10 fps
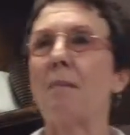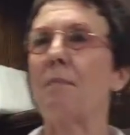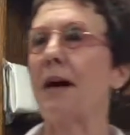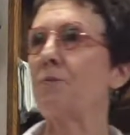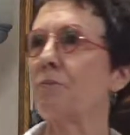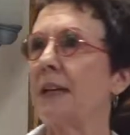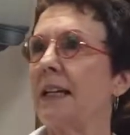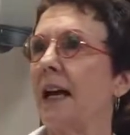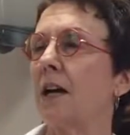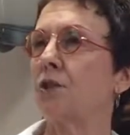but
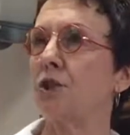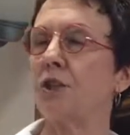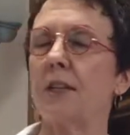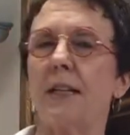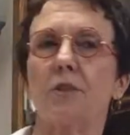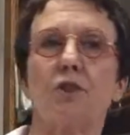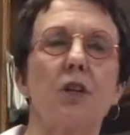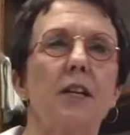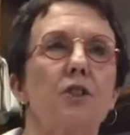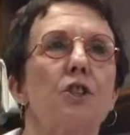really a shirt
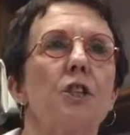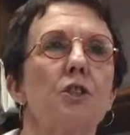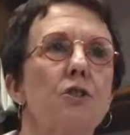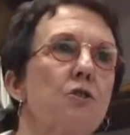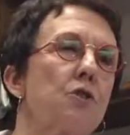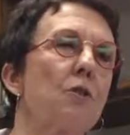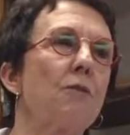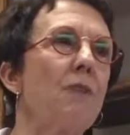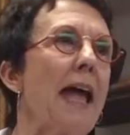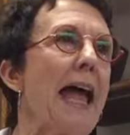it just sort of
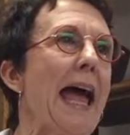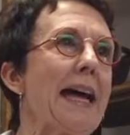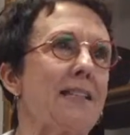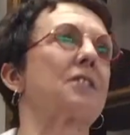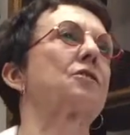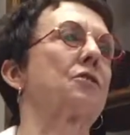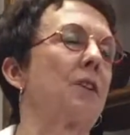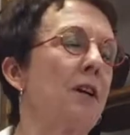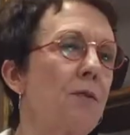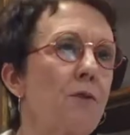asks
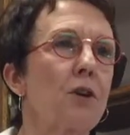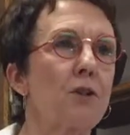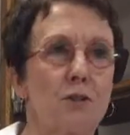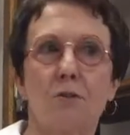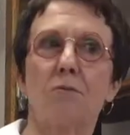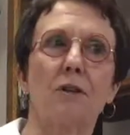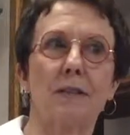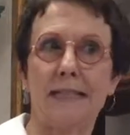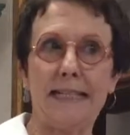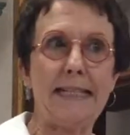for couture
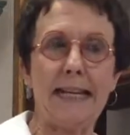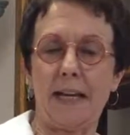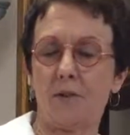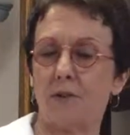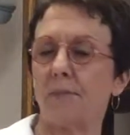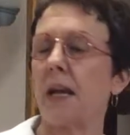details.